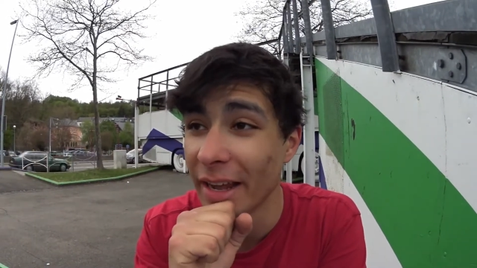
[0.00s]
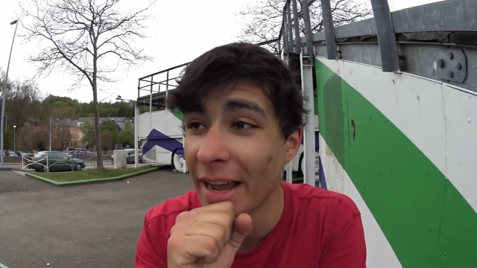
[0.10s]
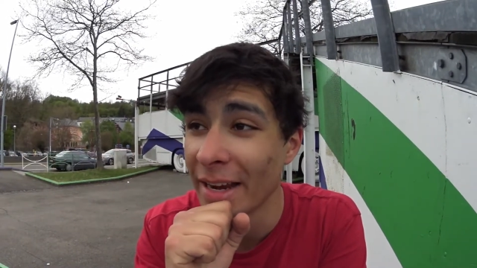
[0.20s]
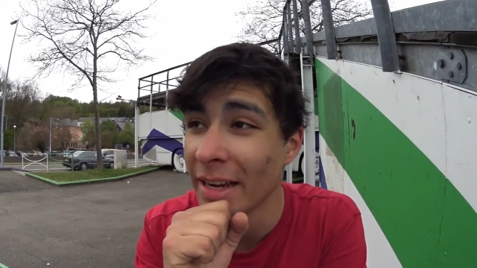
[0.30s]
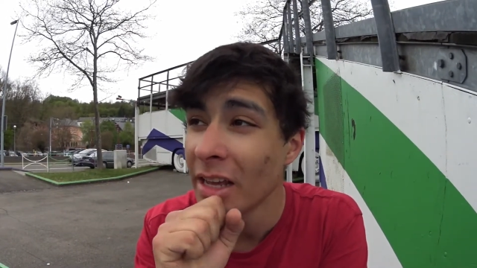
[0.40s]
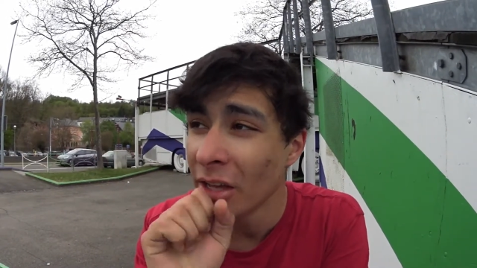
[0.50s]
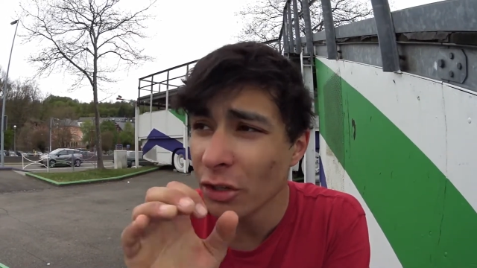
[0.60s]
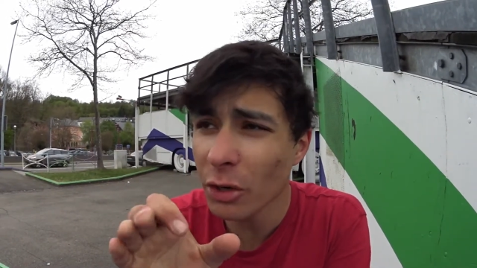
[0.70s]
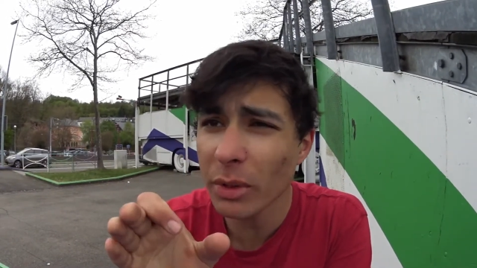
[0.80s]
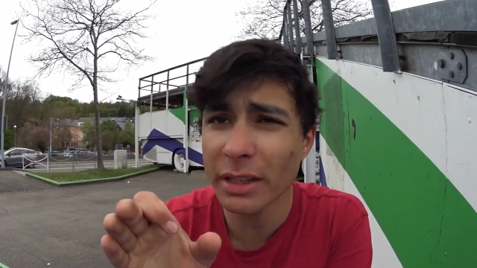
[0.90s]
And
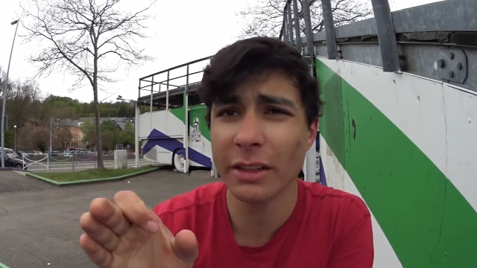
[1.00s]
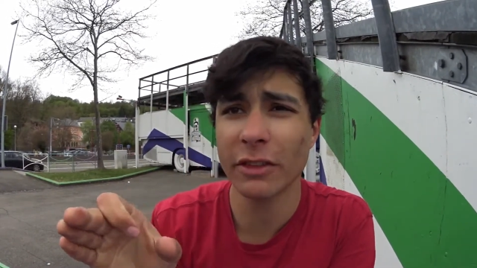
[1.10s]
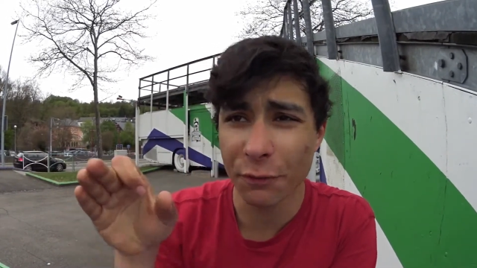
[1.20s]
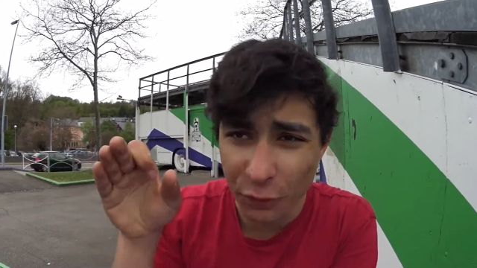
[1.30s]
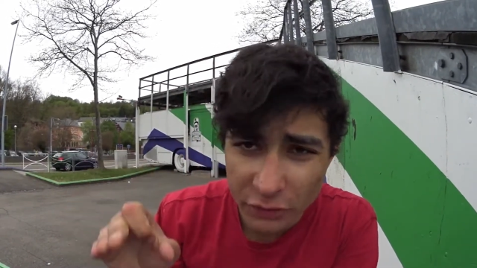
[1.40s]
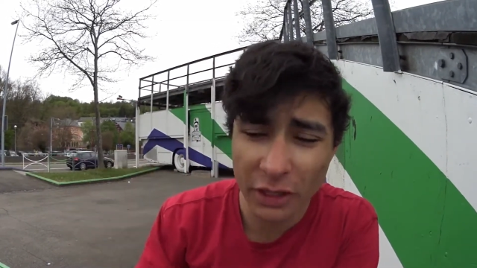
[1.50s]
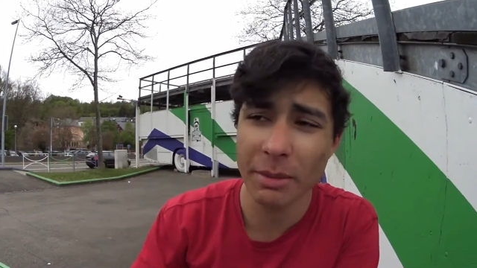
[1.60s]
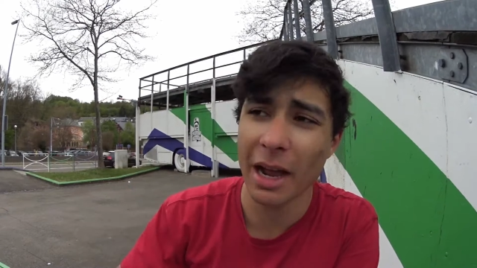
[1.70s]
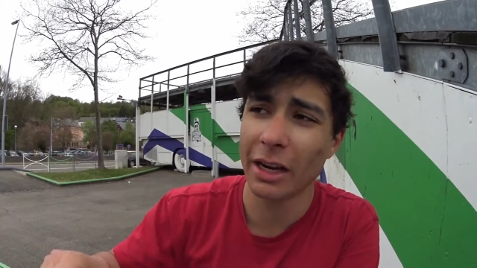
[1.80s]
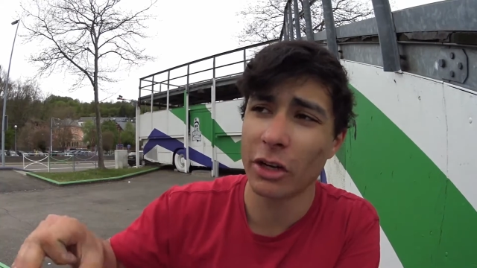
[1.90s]
you know what? It's the first time
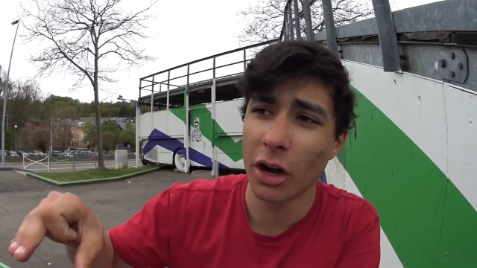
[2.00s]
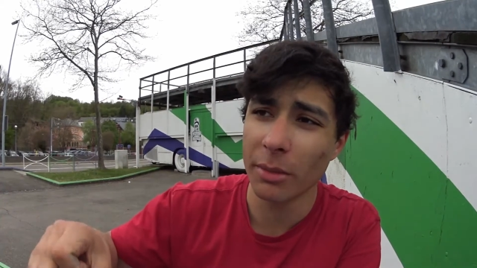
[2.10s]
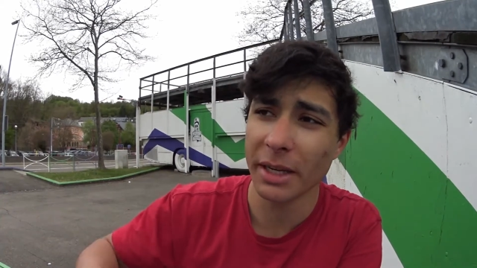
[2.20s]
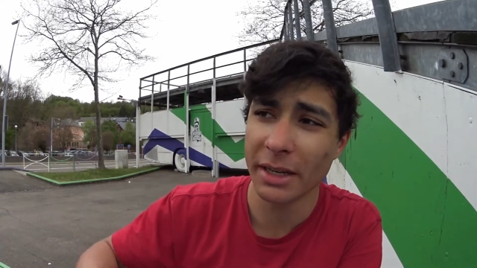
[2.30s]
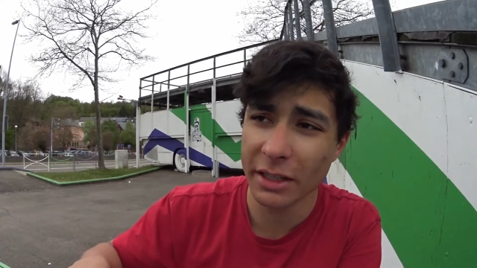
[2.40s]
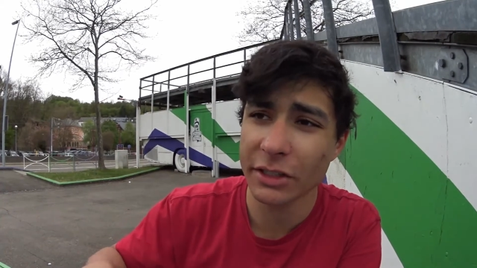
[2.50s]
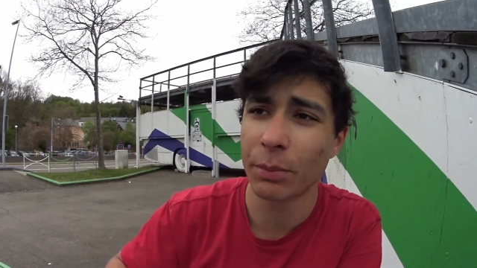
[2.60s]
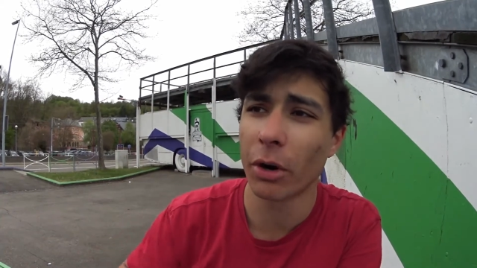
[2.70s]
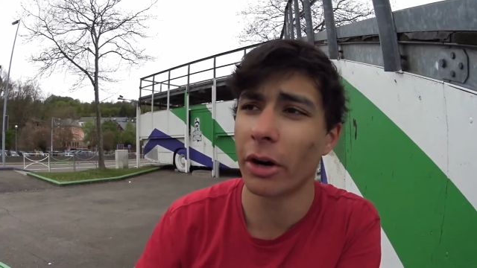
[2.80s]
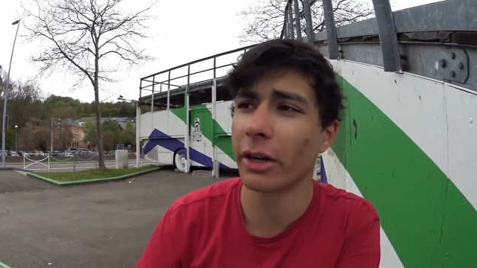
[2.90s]
I come in this
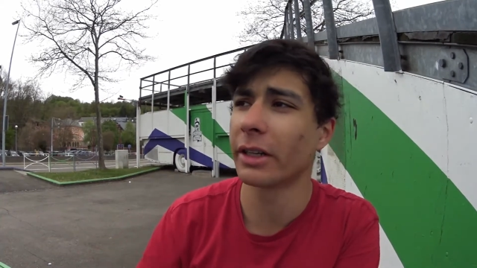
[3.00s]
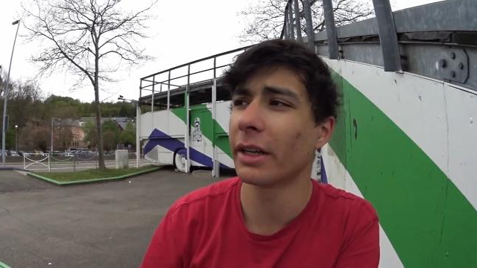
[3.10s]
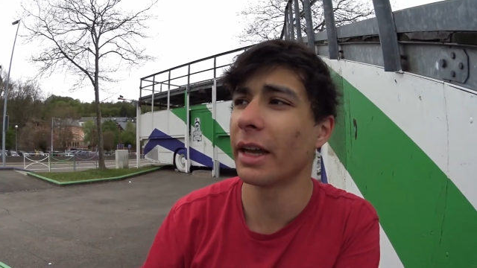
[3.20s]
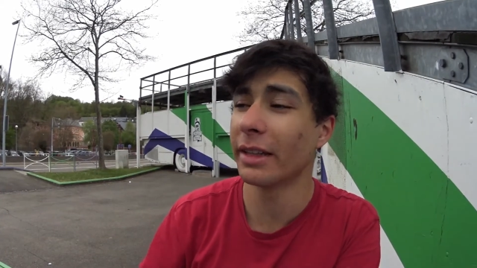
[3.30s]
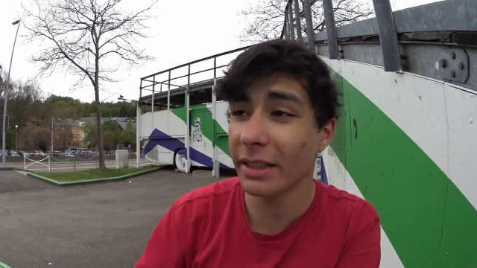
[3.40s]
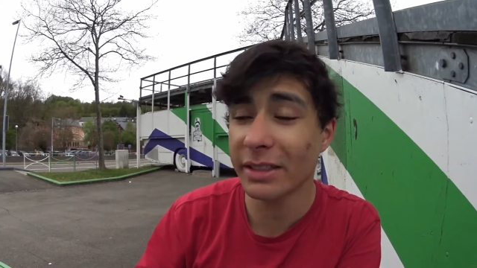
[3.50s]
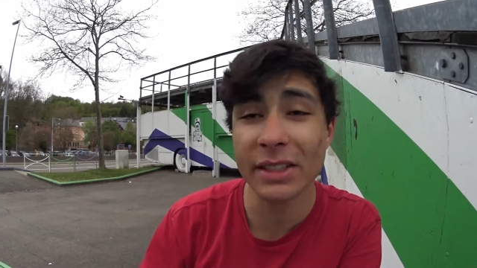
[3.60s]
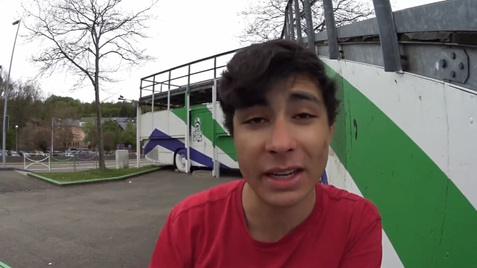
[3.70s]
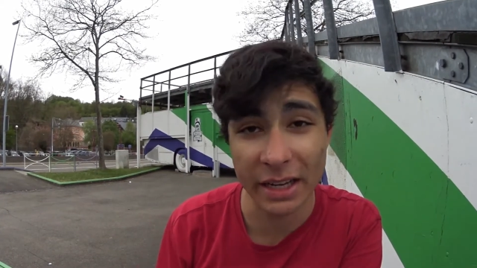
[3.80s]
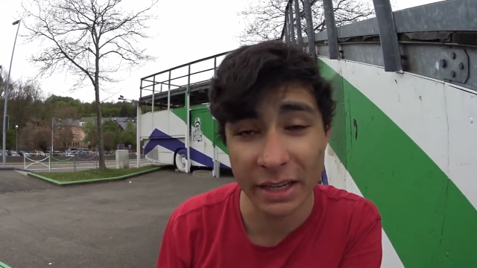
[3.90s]
park, in this
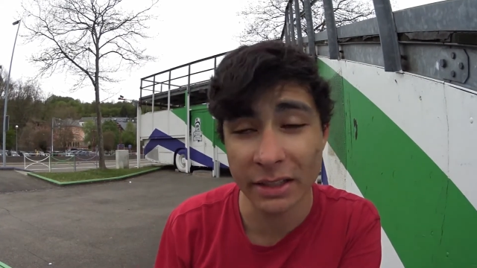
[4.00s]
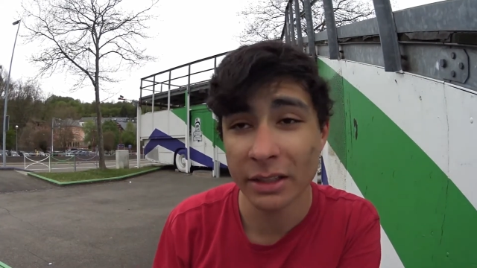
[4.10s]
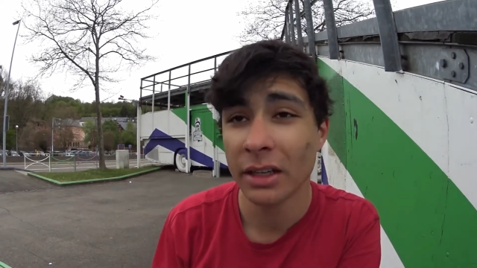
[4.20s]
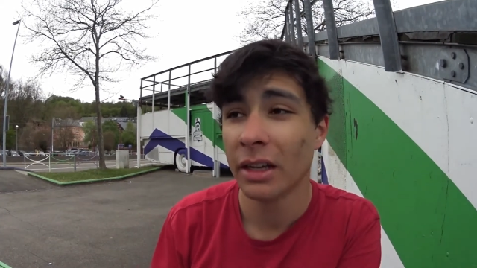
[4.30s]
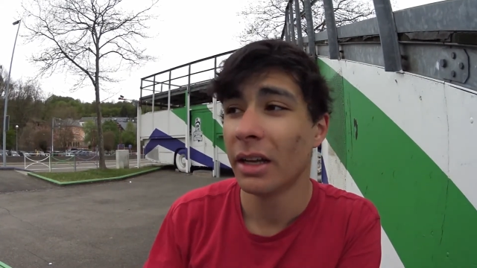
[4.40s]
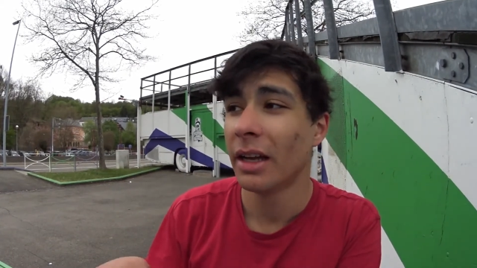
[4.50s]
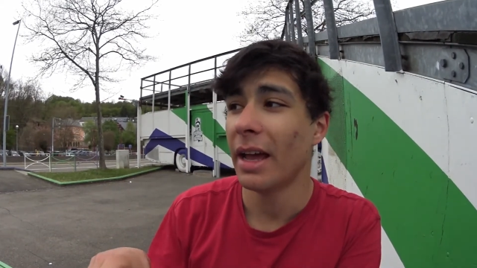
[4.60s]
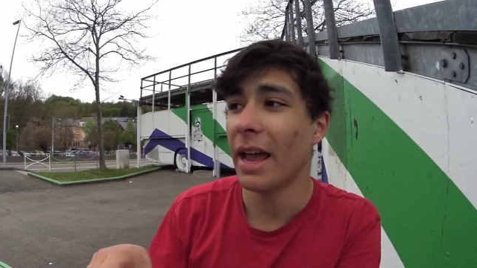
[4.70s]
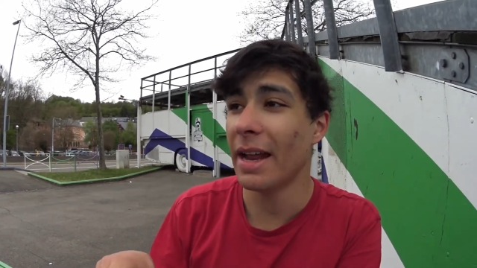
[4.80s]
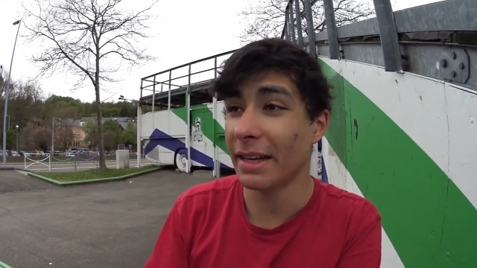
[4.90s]
city,
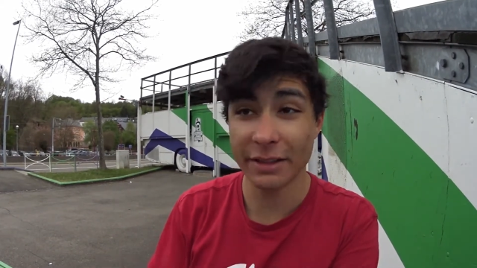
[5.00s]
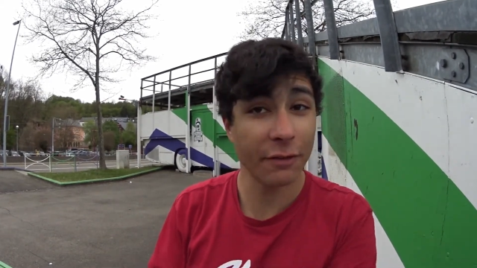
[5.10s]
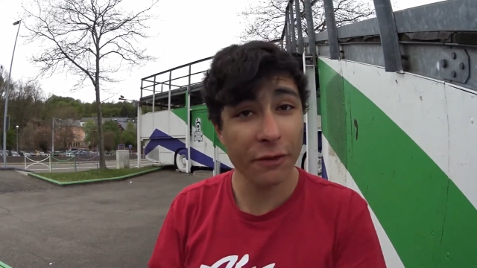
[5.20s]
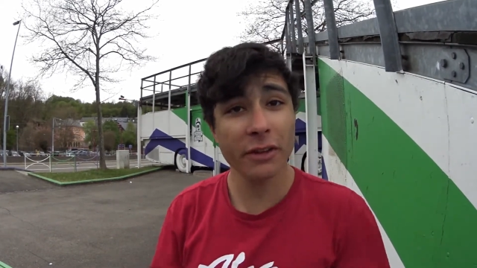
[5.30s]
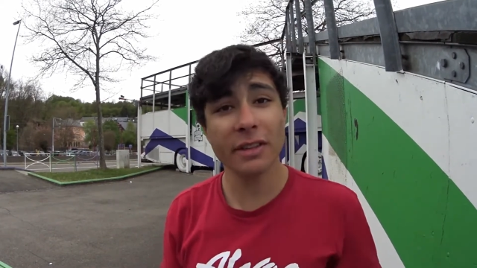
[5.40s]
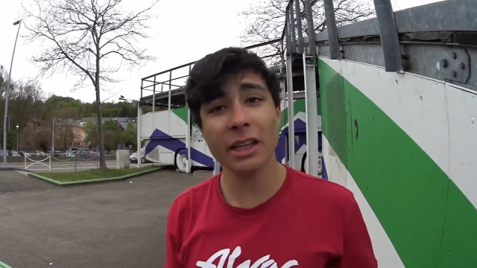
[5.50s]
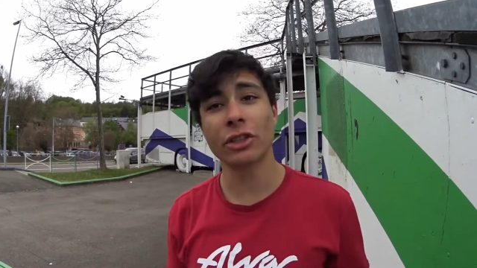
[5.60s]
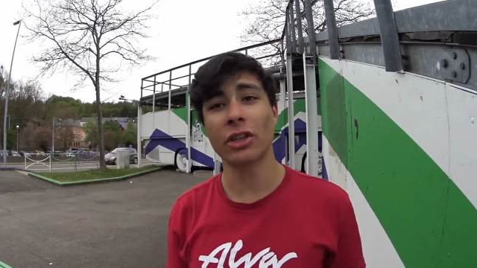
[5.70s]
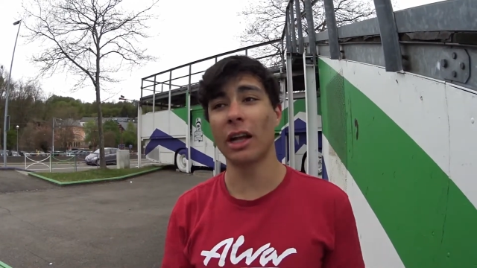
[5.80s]
and it's a fun session.